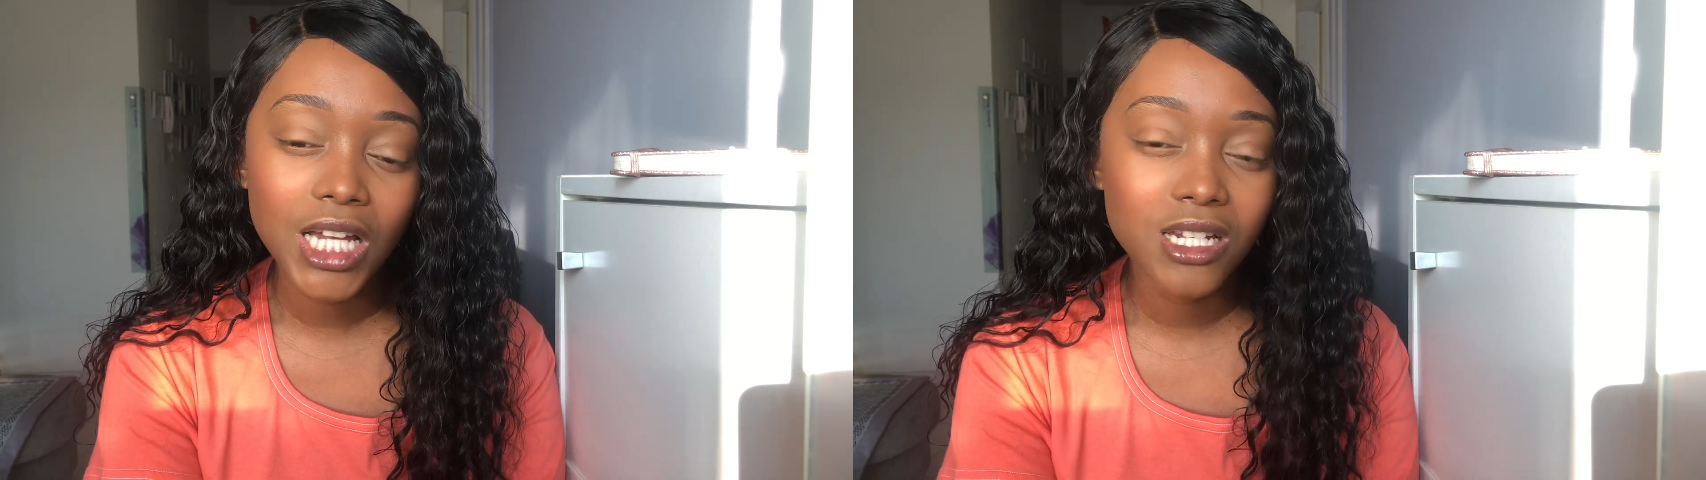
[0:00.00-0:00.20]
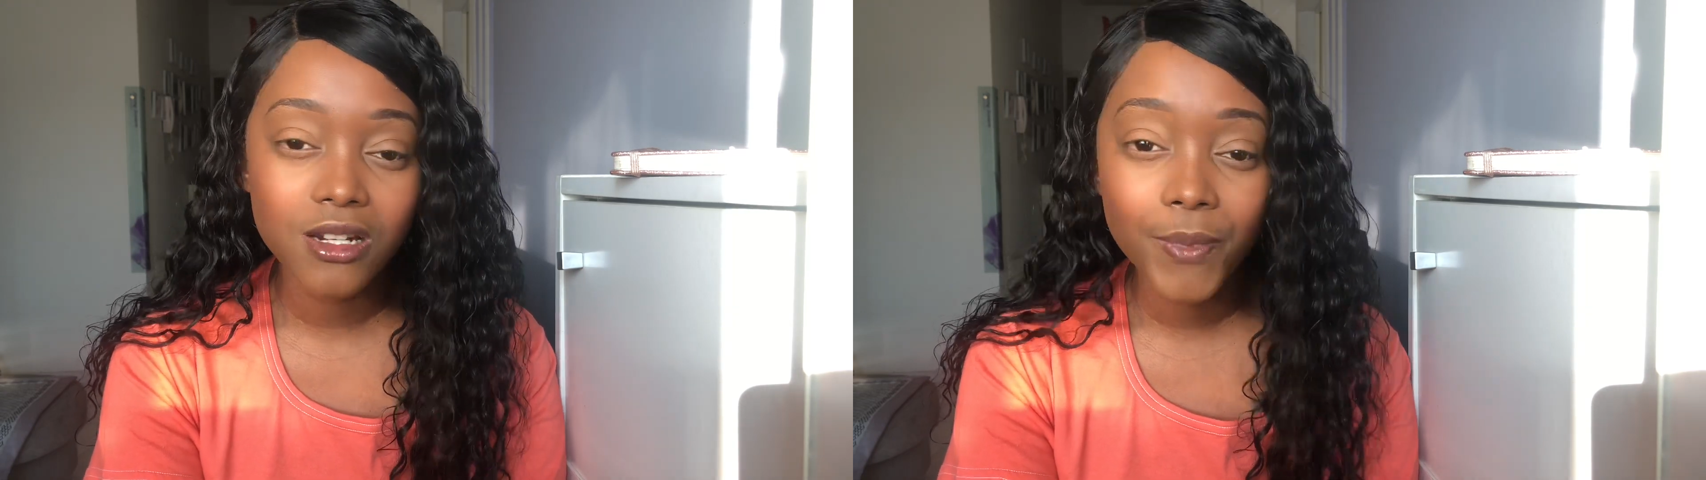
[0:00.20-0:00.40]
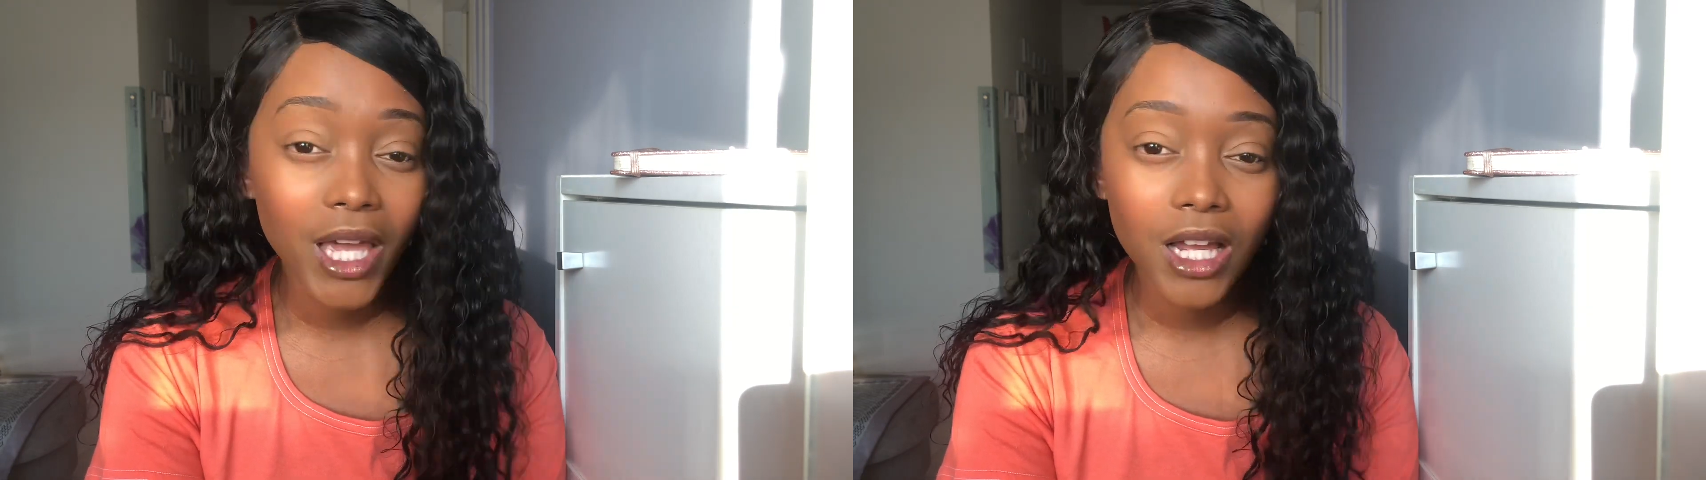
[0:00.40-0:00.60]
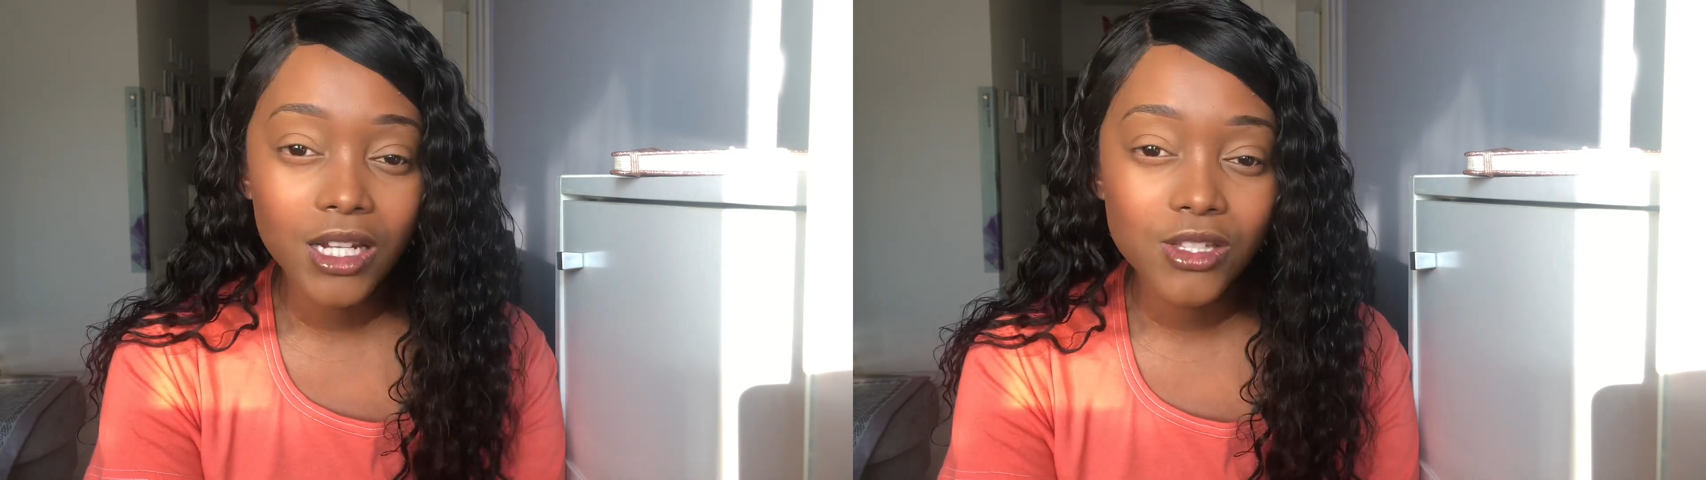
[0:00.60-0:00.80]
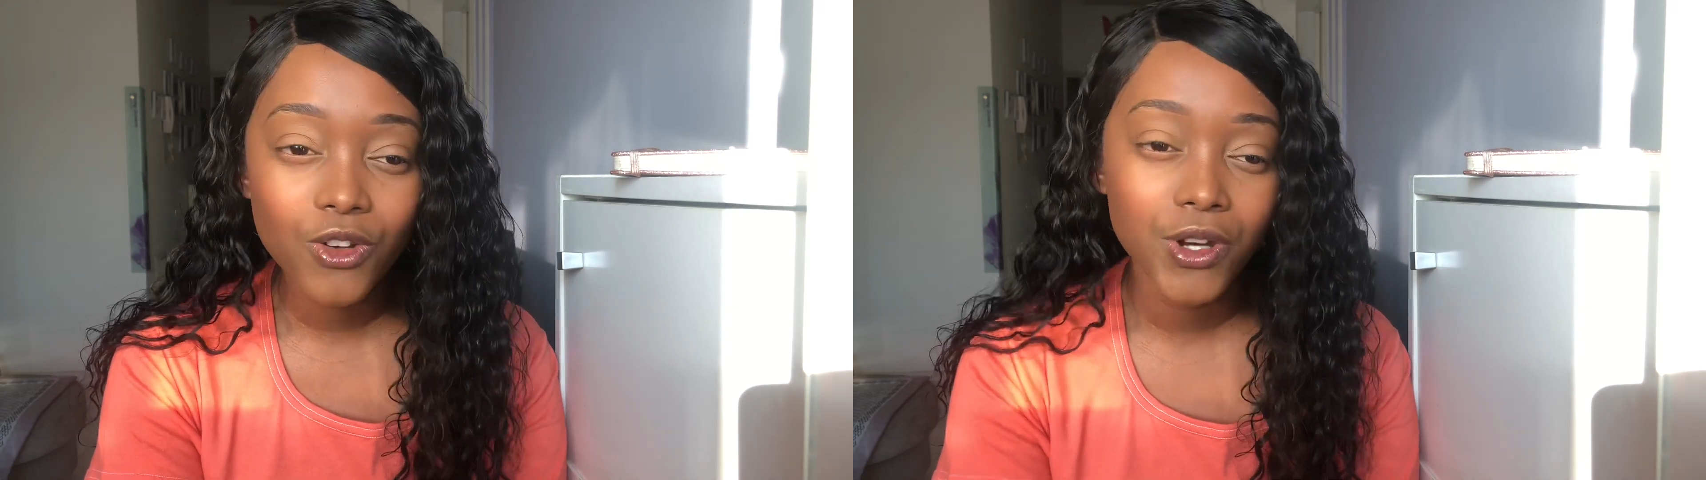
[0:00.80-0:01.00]
I didn't make a
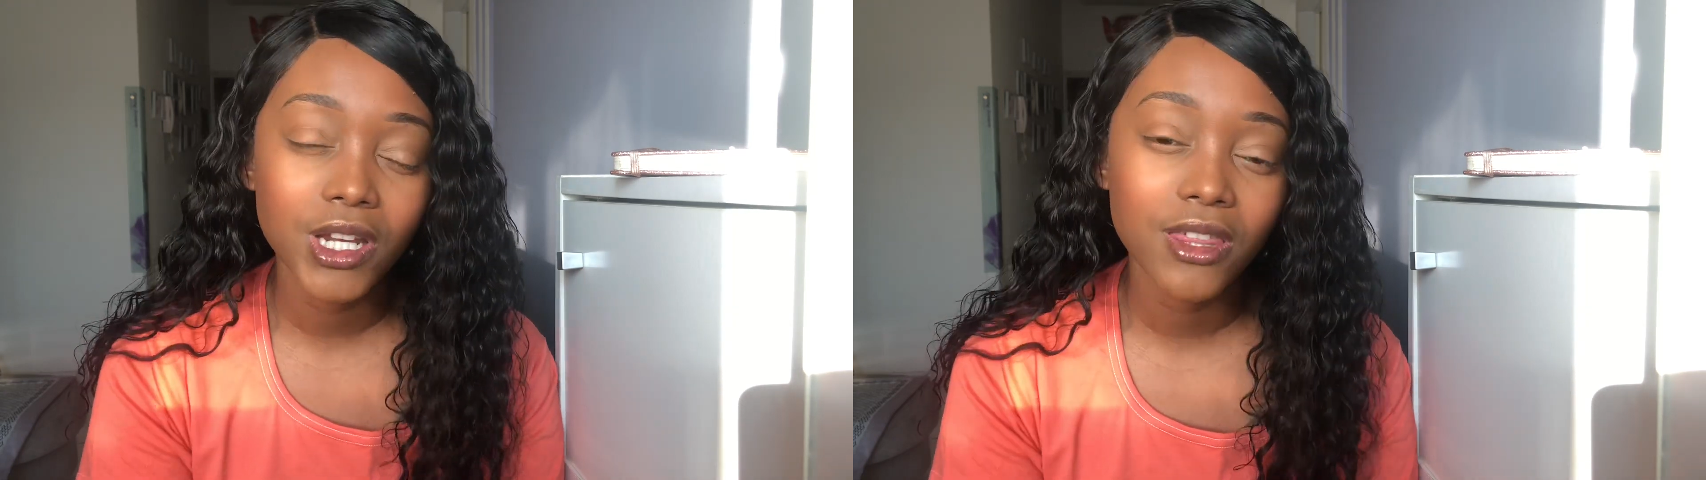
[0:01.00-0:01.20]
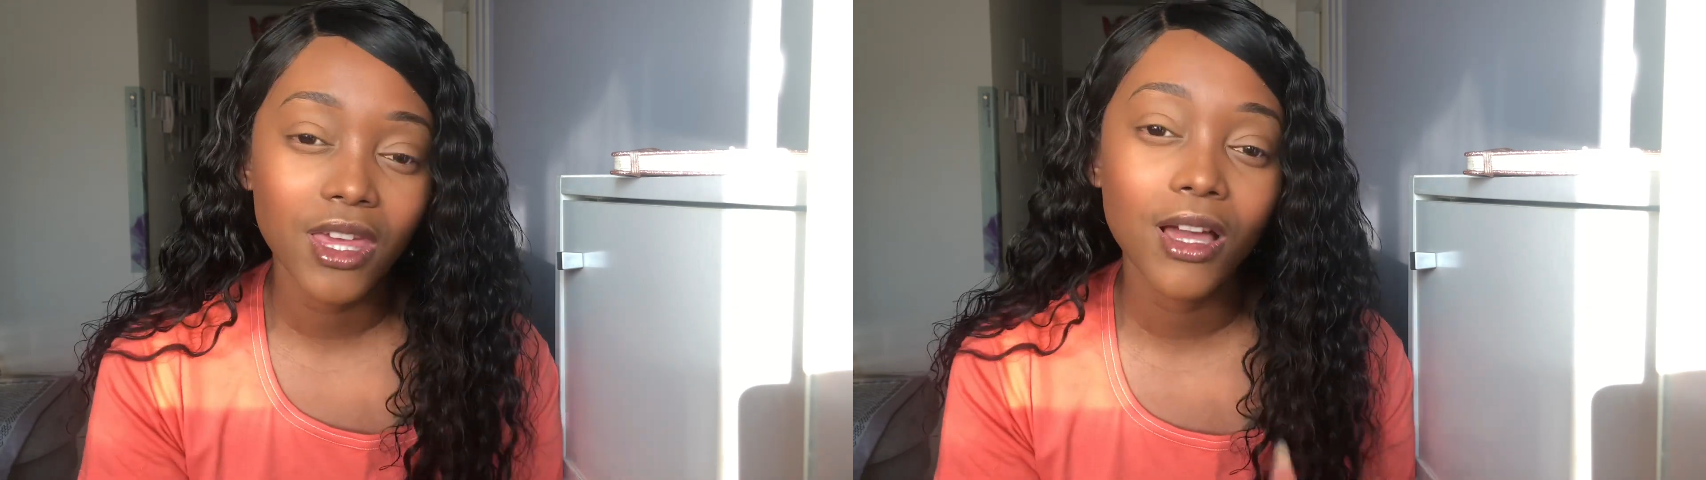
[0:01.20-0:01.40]
list or anything.